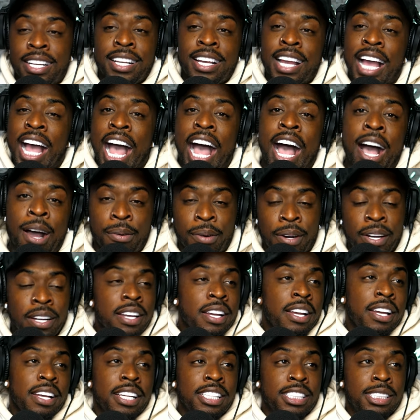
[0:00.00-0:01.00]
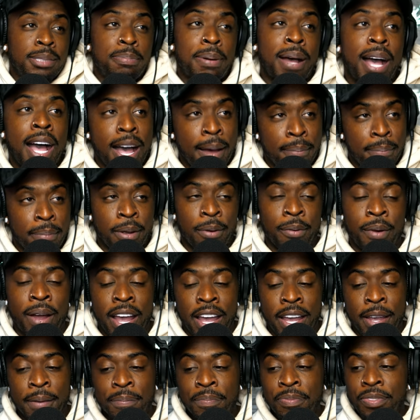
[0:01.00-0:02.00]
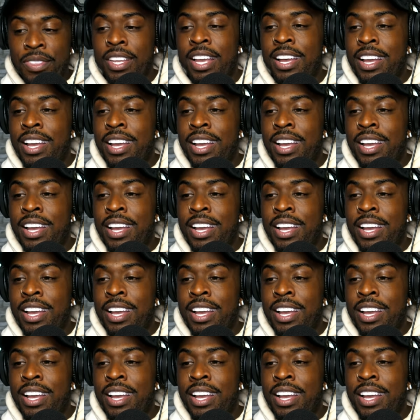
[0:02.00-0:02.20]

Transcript: any hour. It's popping, right?